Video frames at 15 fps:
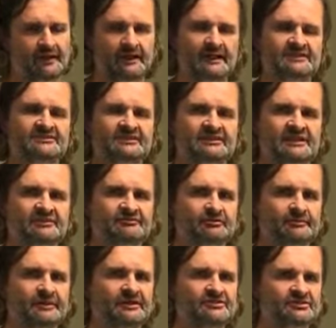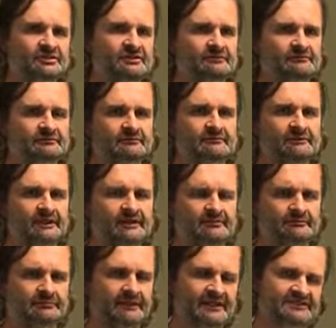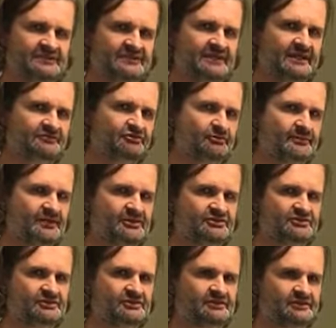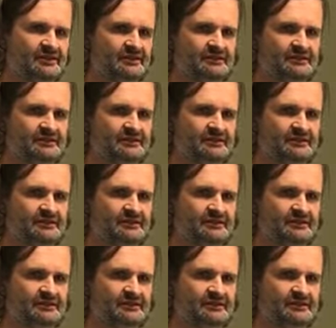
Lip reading: elastic deformation and plastic deformation